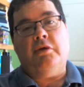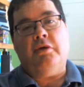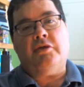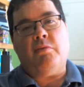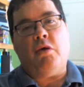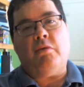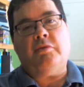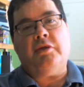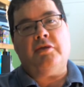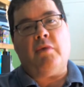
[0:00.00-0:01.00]
So what
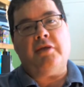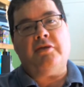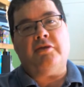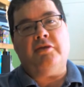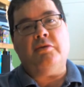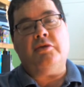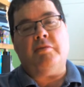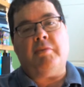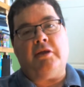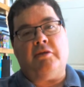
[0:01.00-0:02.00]
did the writers do to
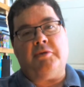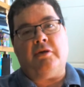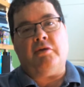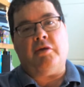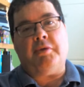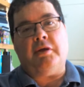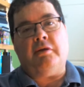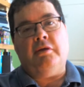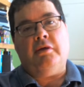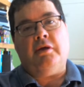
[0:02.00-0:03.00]
make them so gripping
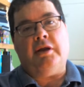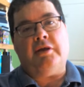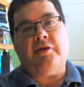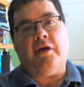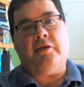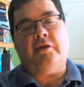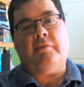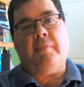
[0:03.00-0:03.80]
and exciting?